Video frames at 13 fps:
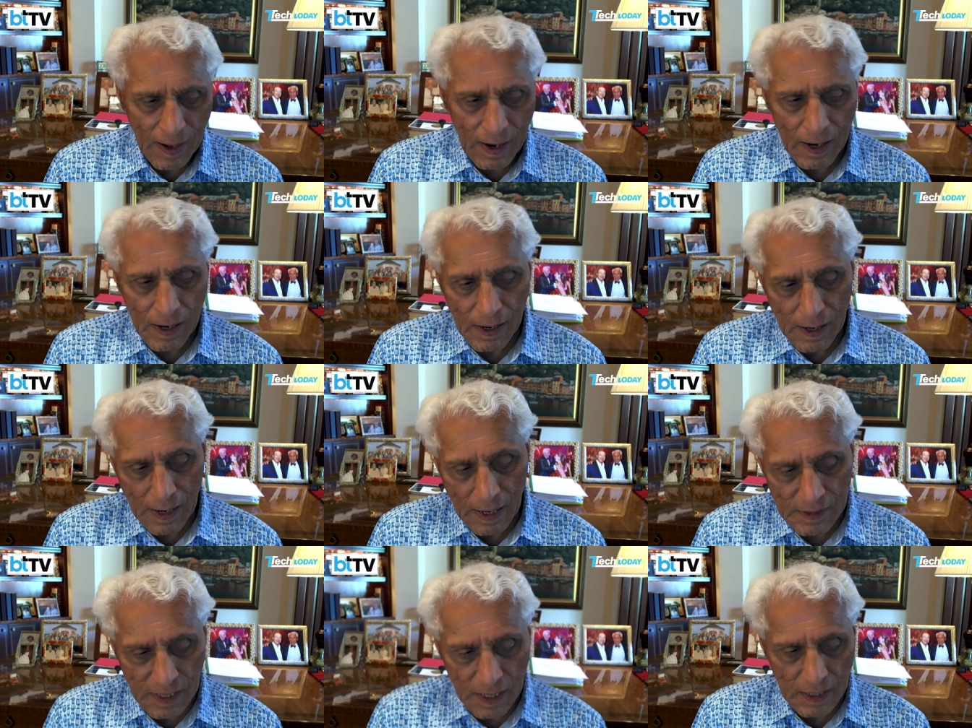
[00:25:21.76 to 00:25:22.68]

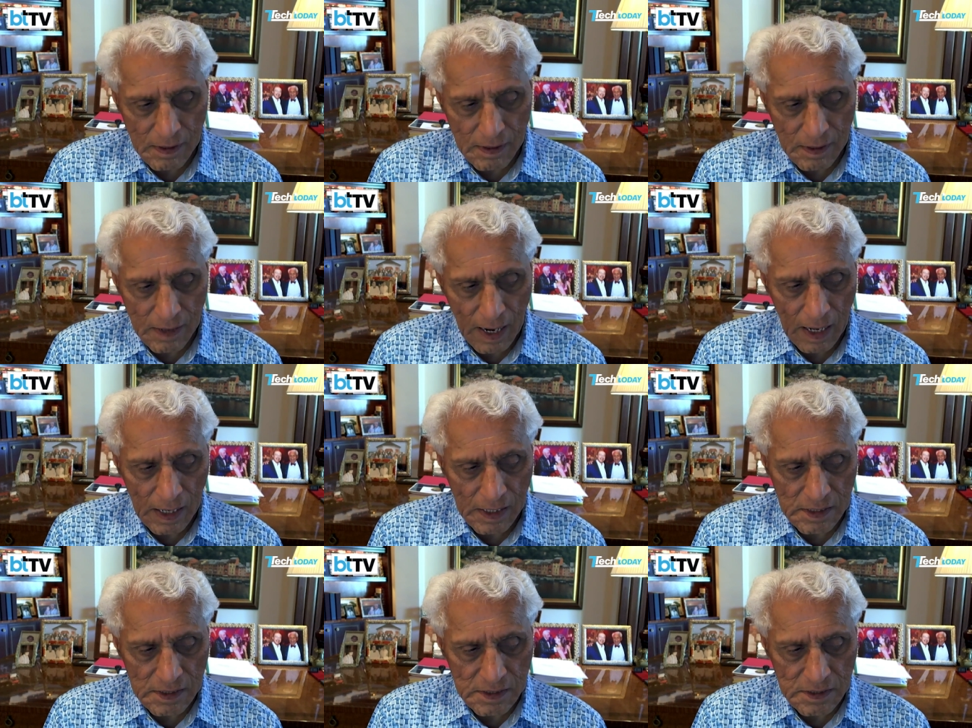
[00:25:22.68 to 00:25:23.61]
And then
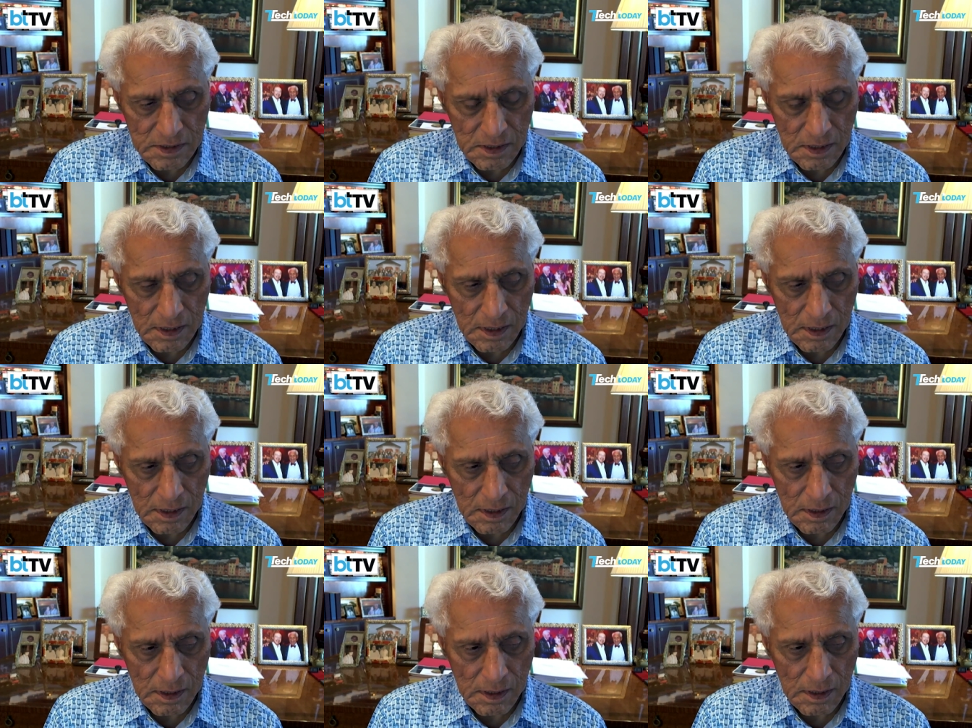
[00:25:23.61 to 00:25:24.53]
as
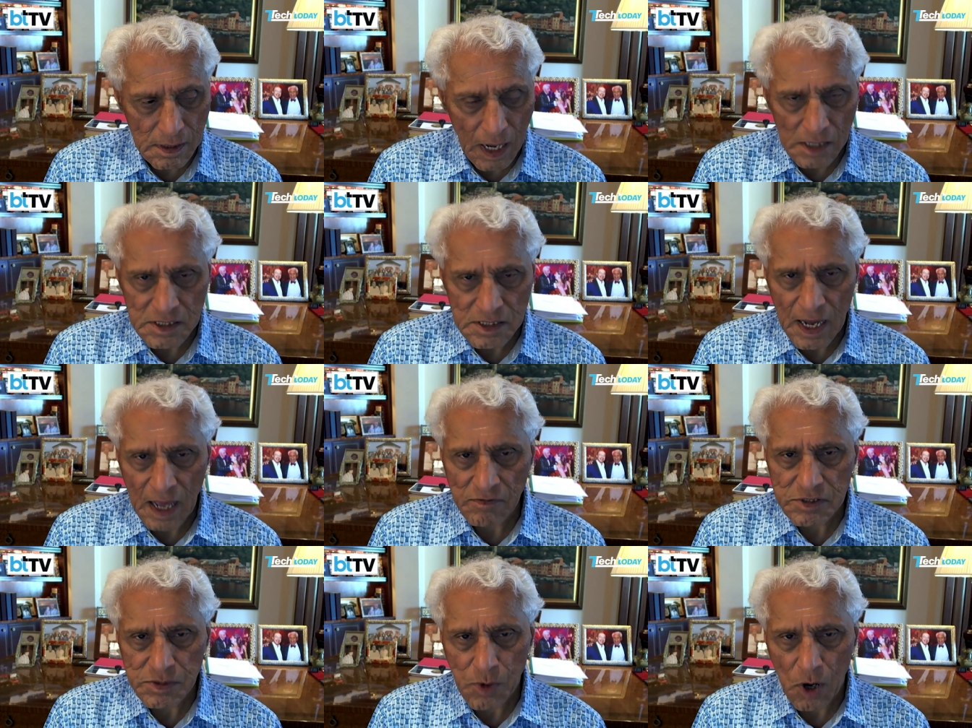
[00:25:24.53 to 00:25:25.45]
large
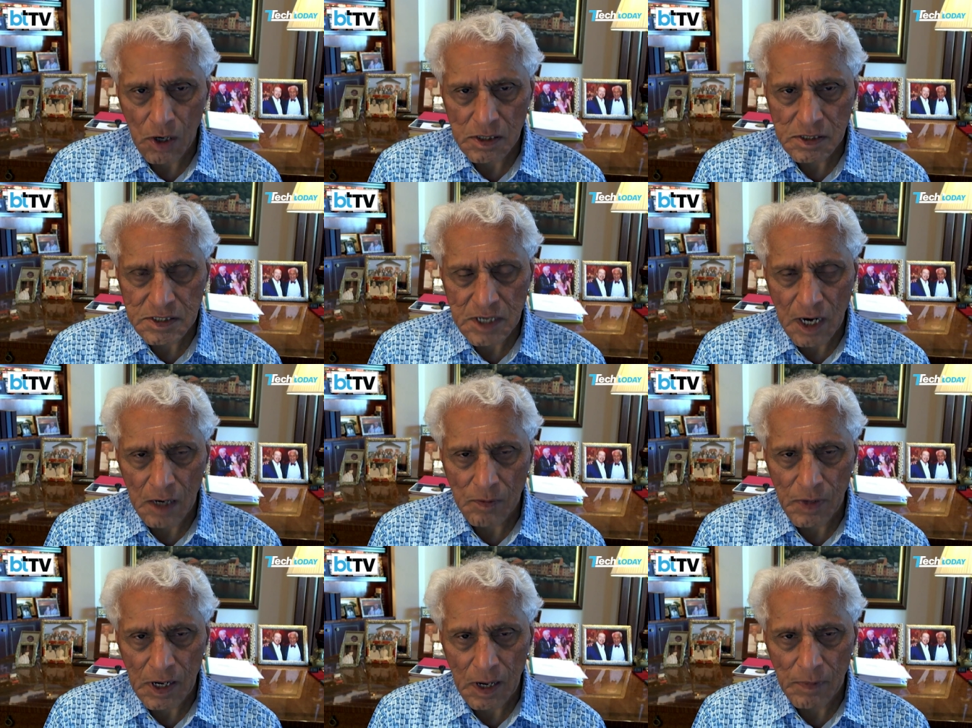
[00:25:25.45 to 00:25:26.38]
language models start
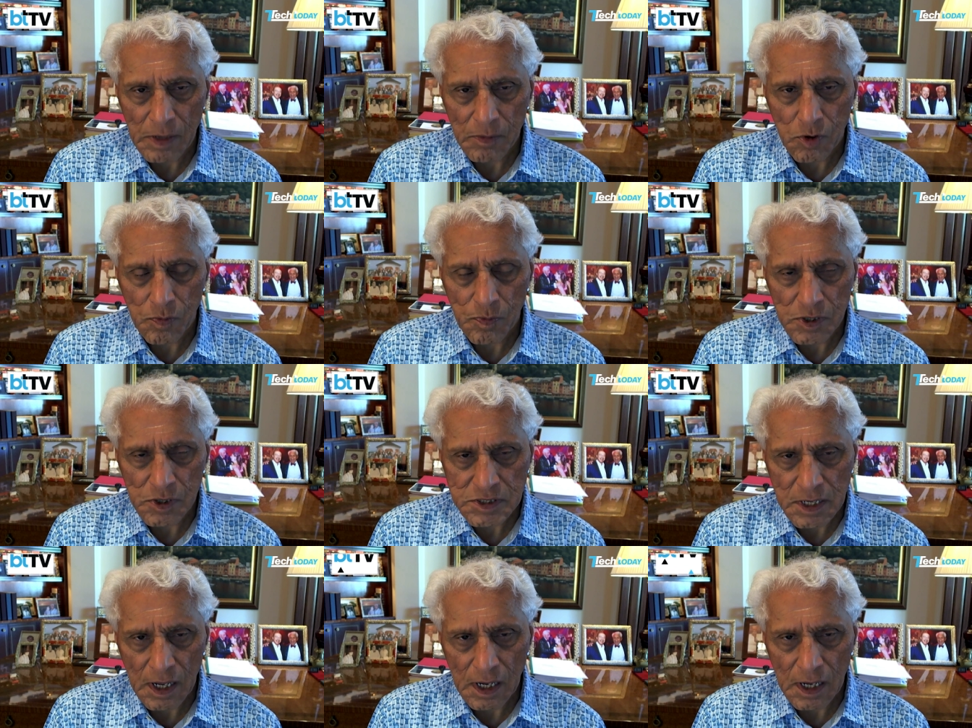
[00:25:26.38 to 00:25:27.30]
becoming more
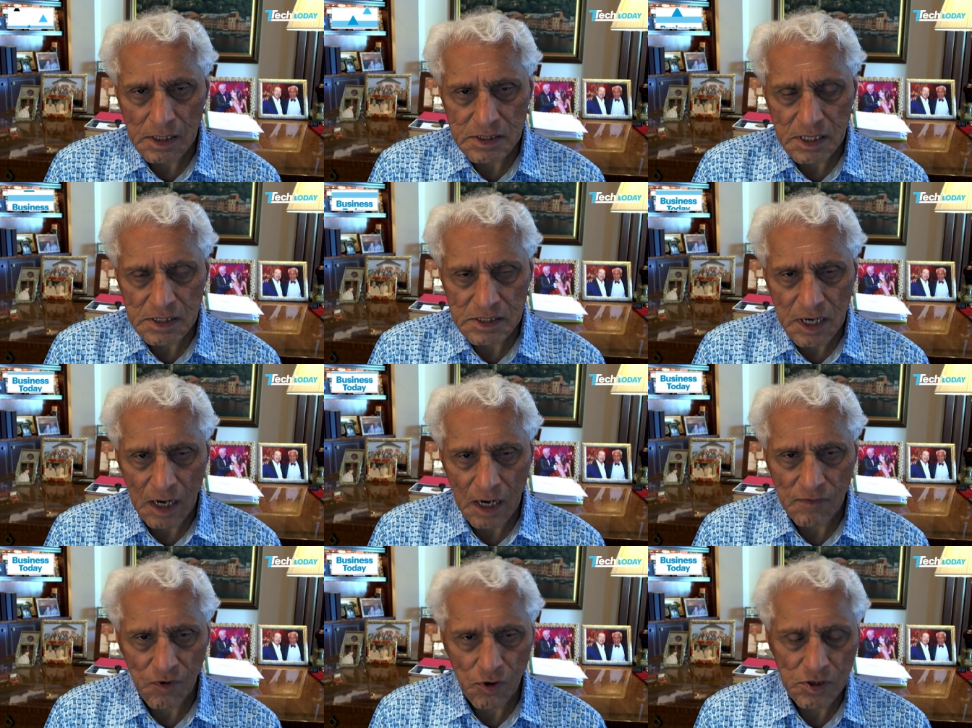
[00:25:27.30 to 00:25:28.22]
personalized and
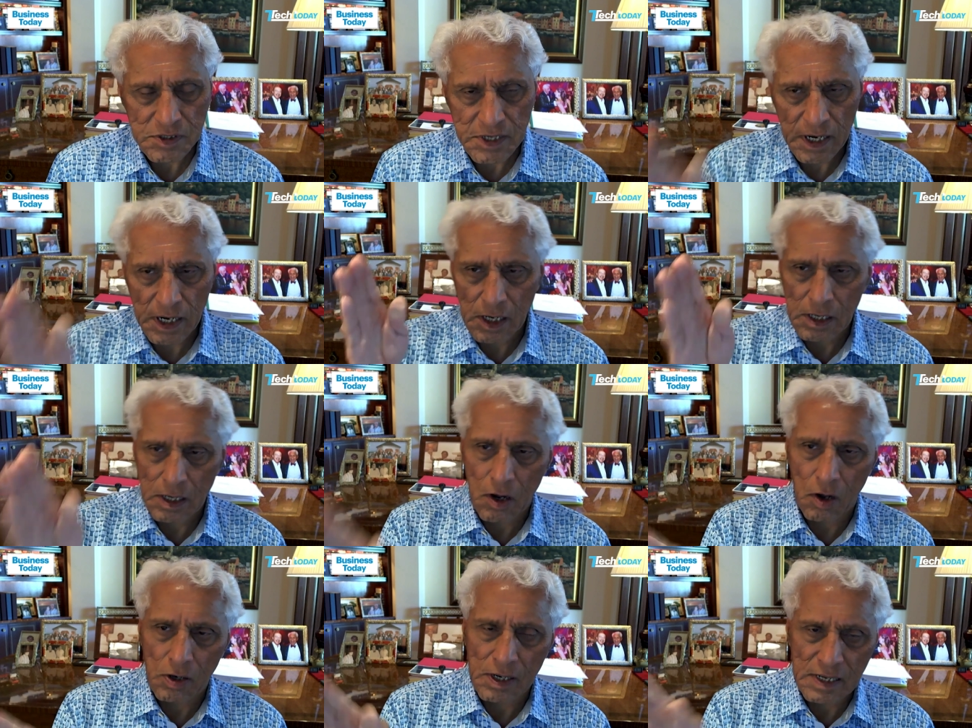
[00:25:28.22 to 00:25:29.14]
start focusing
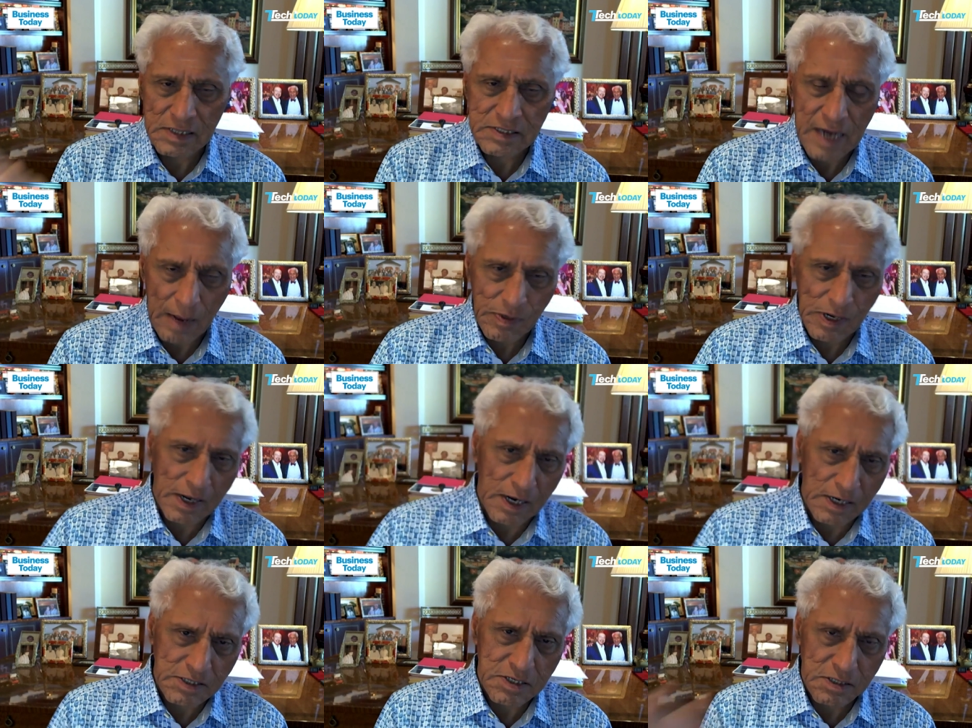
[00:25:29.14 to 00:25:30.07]
on niche
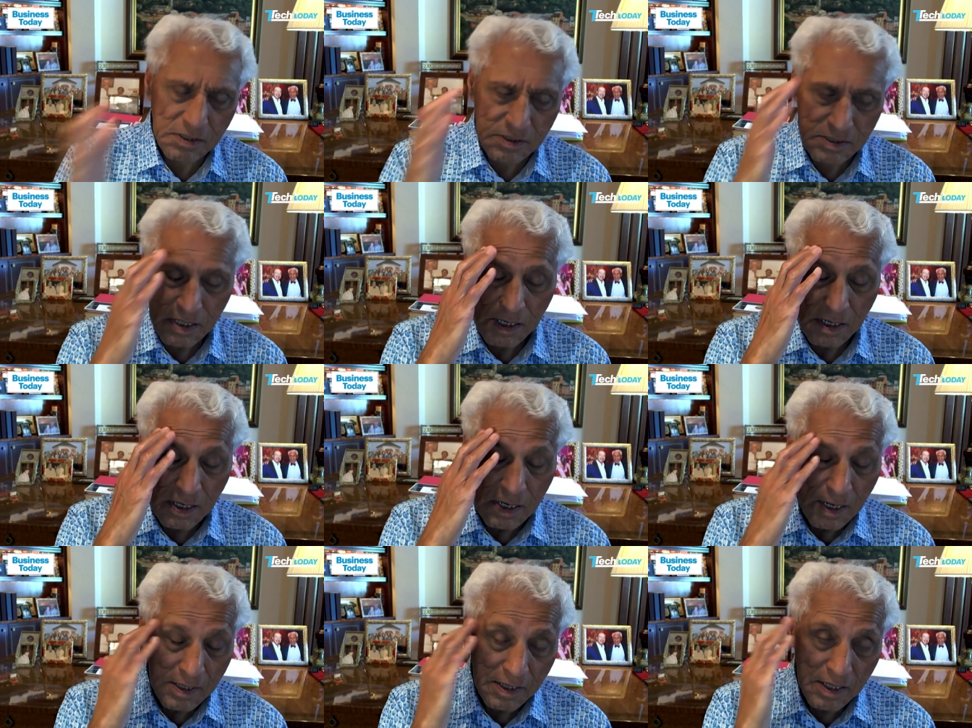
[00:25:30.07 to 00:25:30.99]
applications,
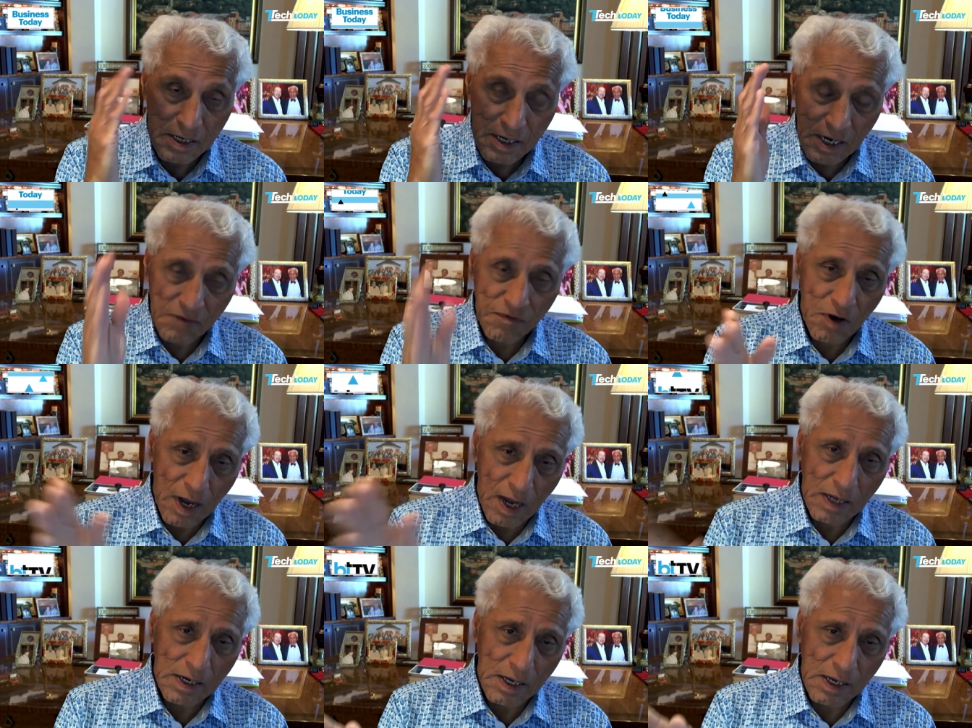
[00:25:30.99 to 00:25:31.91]
the need for
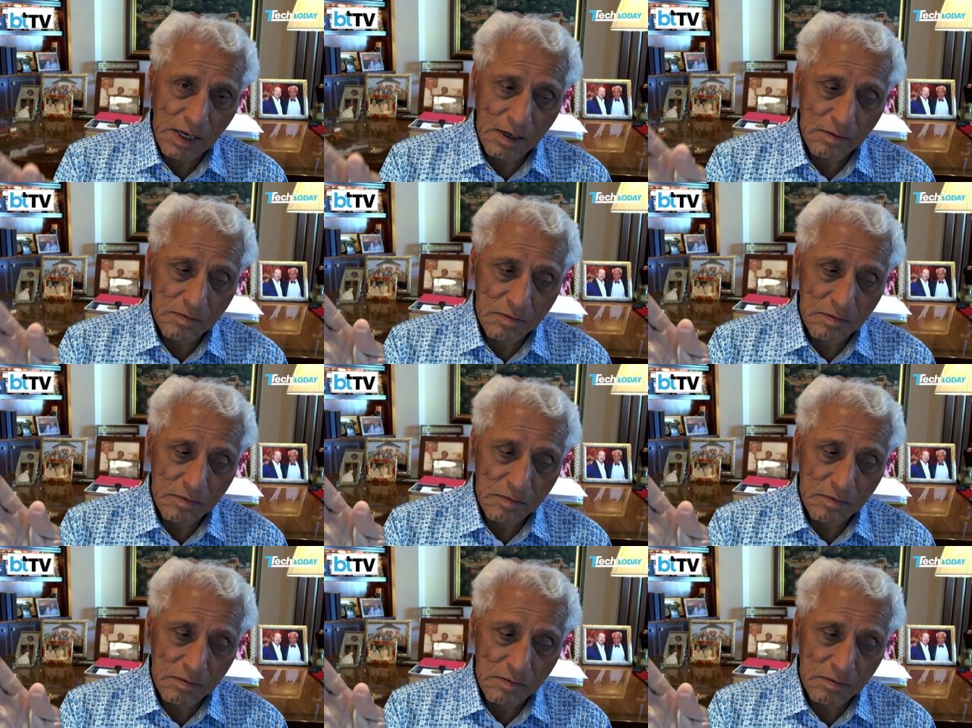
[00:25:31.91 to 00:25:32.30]
highly